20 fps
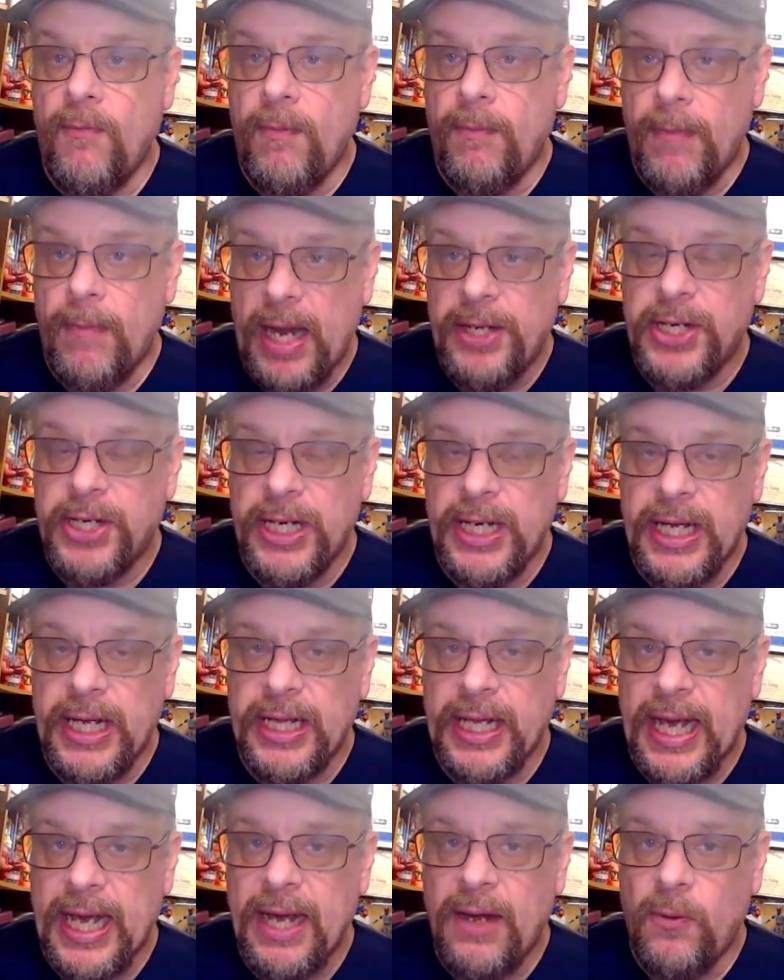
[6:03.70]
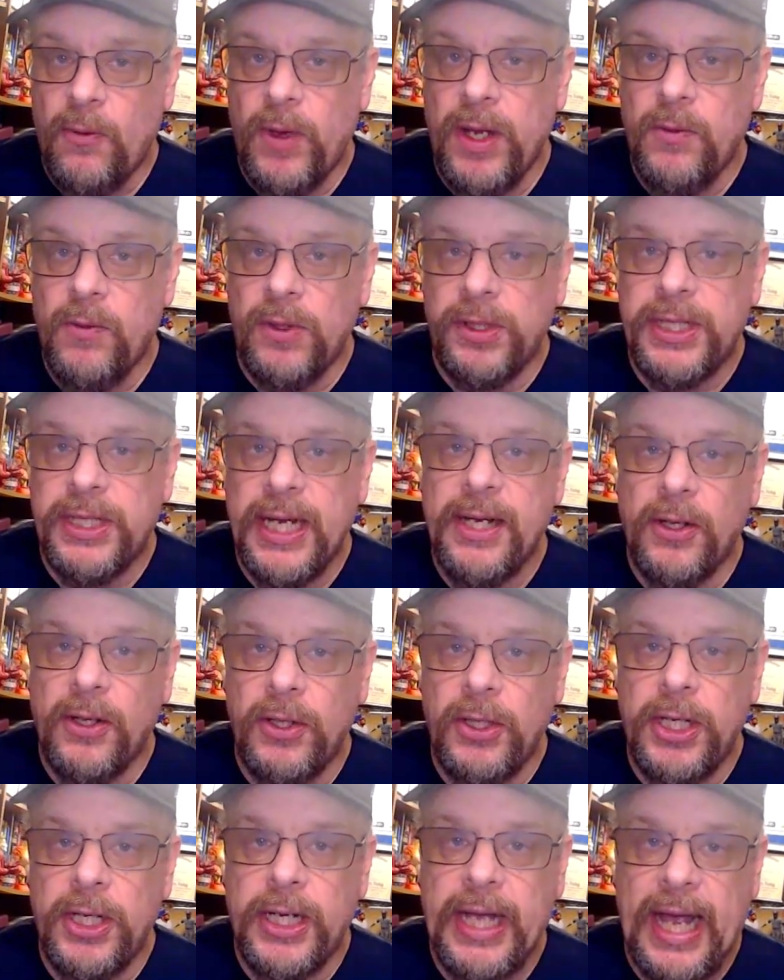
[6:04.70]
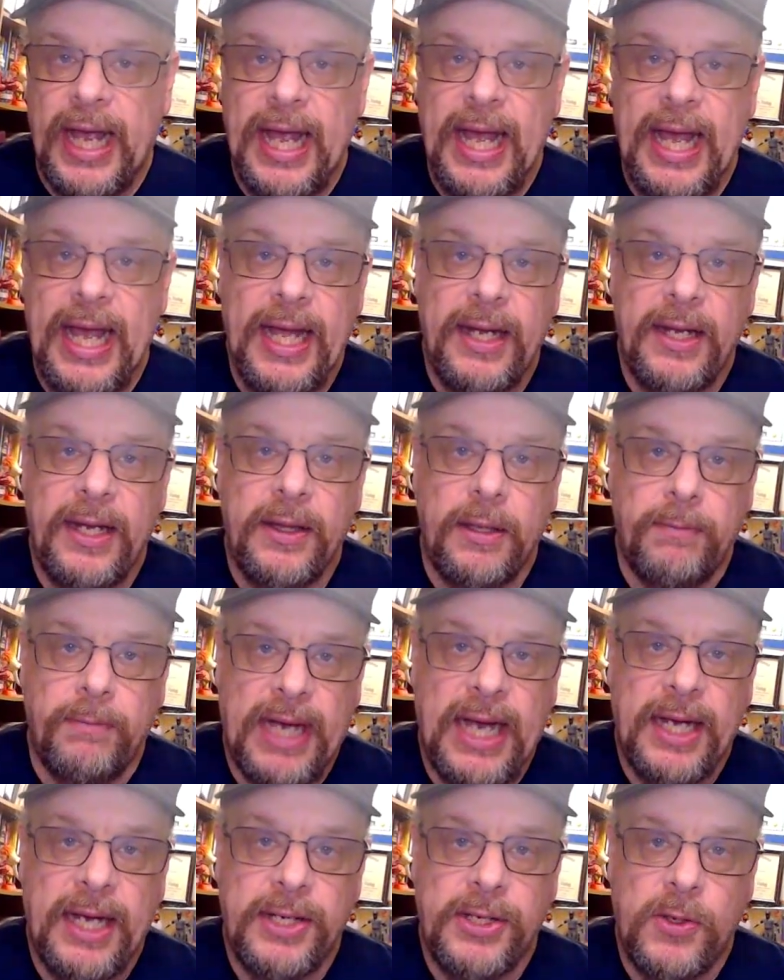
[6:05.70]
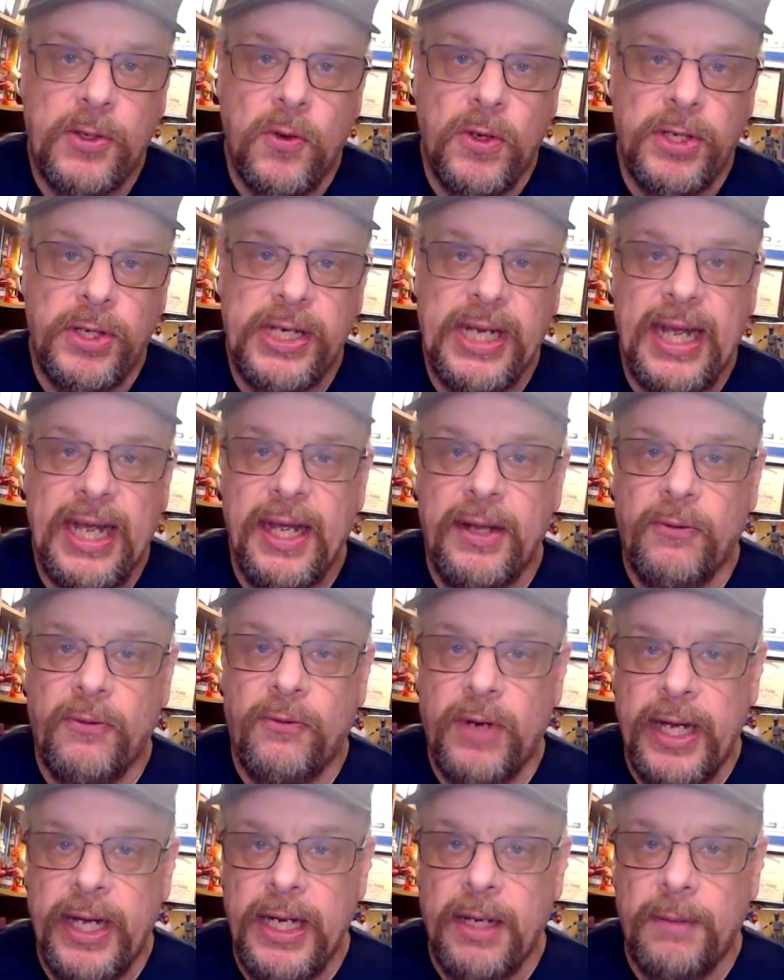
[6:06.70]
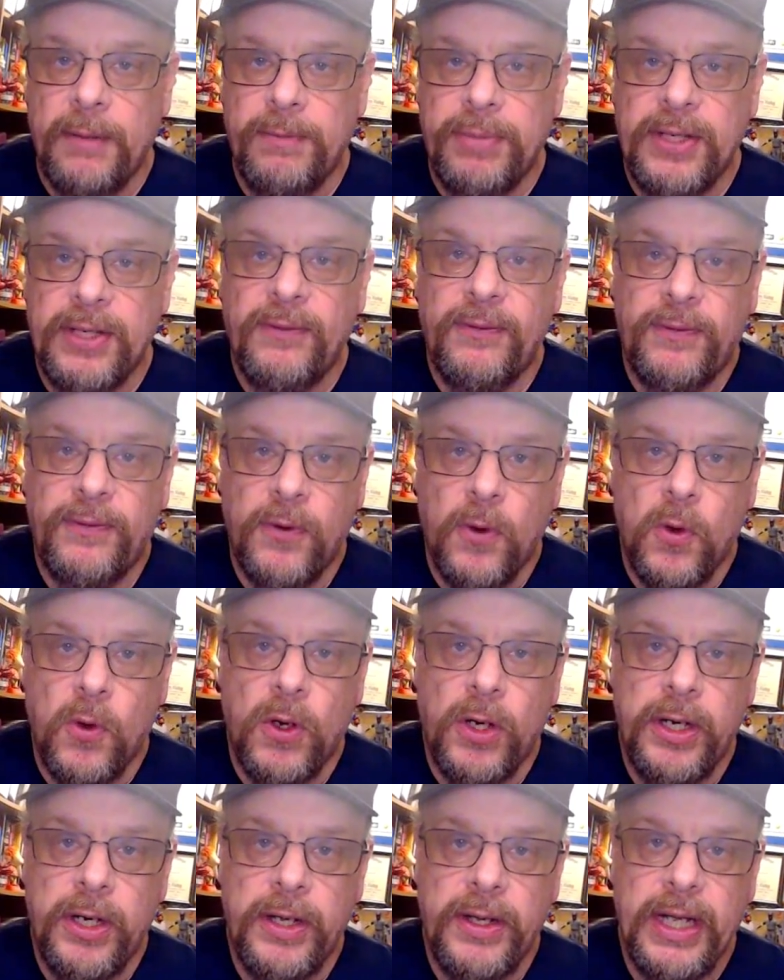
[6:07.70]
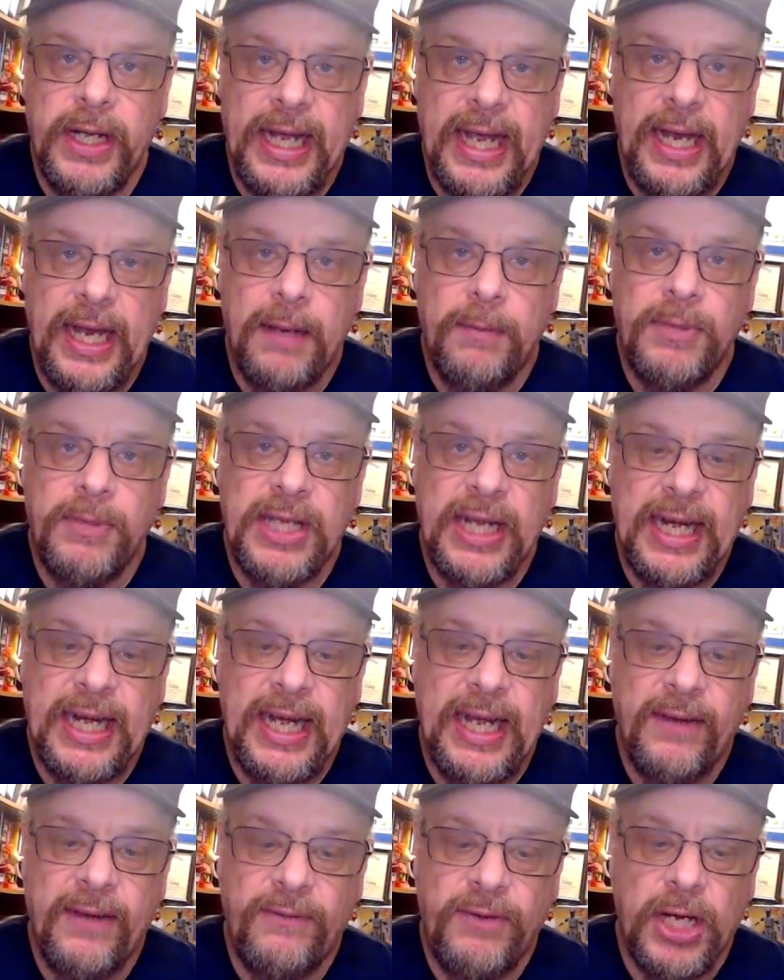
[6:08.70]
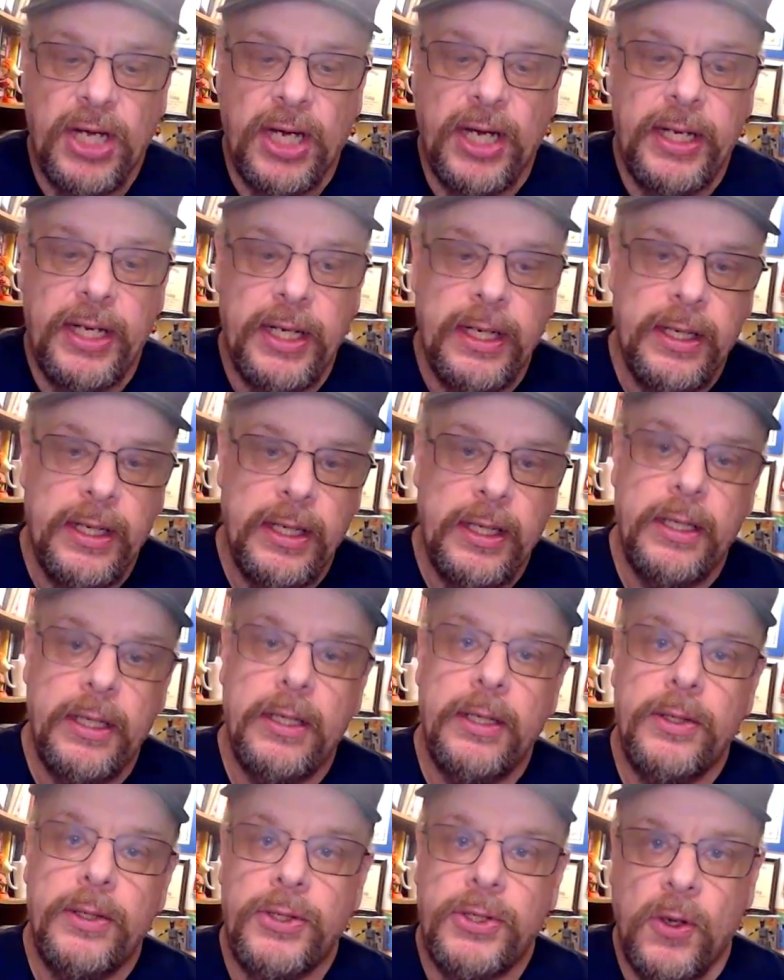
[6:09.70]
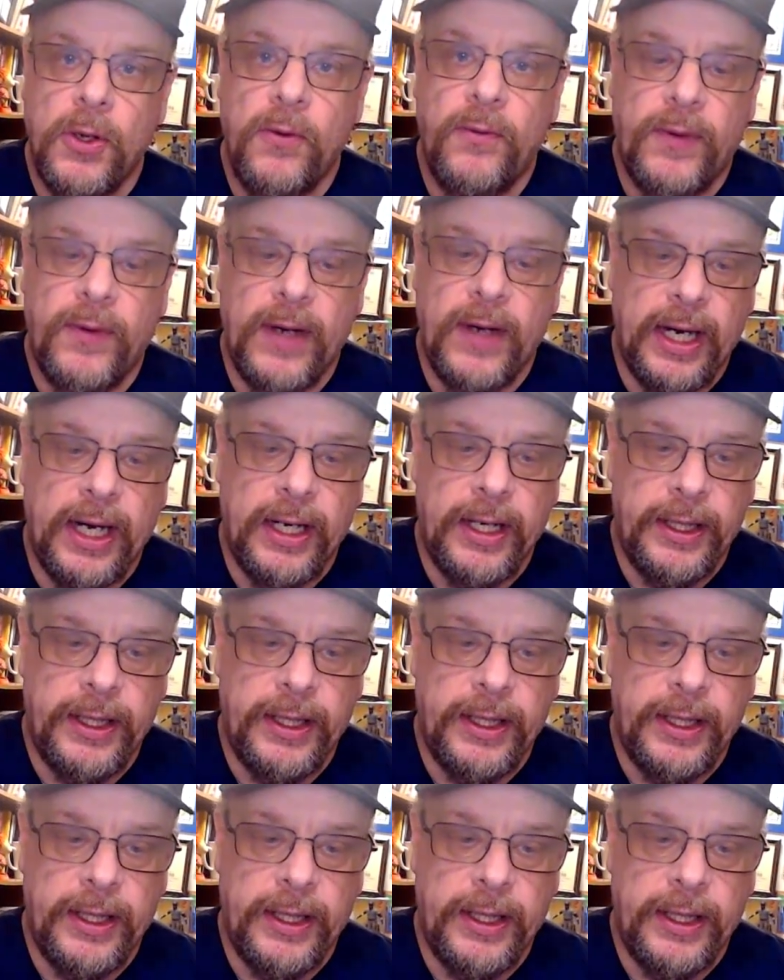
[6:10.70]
mentioning that, we will take a look at the box scores and the write-ups for the games that I have done so far.